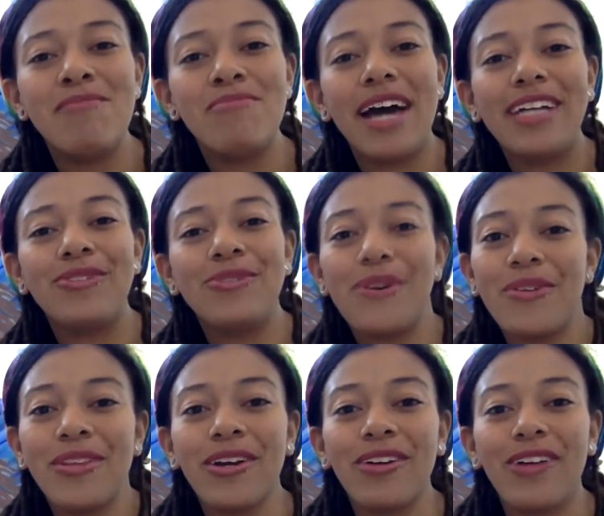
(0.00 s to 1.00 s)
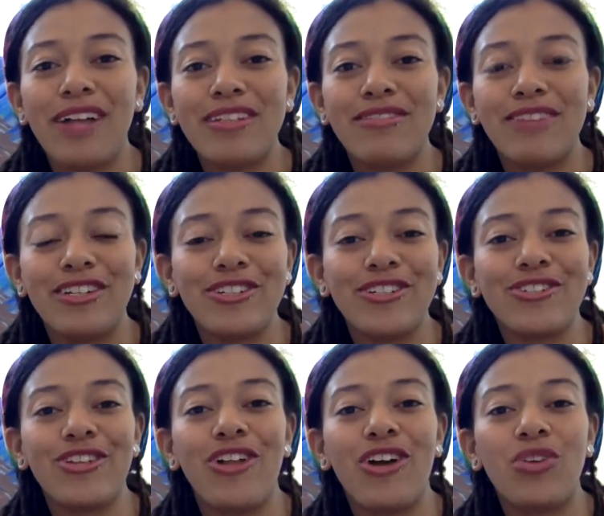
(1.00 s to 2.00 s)
but I do know that there are lots of
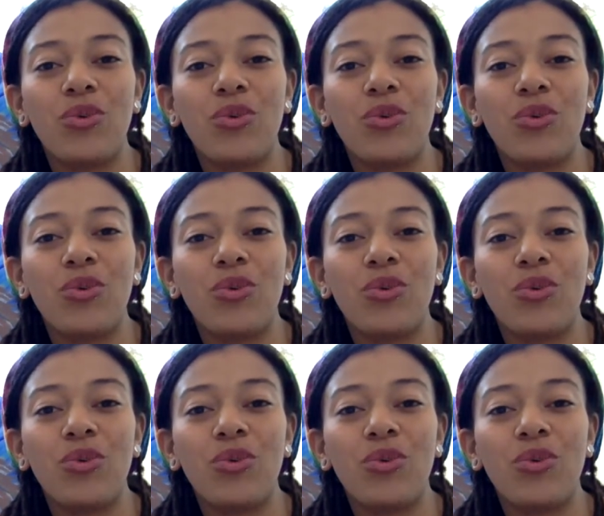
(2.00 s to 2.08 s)
adventures along the